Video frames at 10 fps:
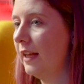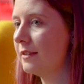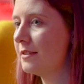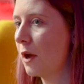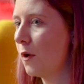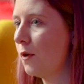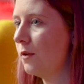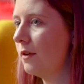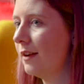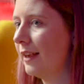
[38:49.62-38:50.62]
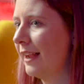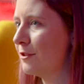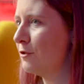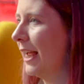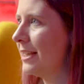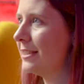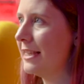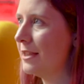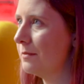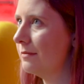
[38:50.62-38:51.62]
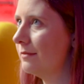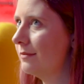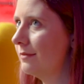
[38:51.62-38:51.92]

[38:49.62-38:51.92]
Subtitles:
so I sort of get to see them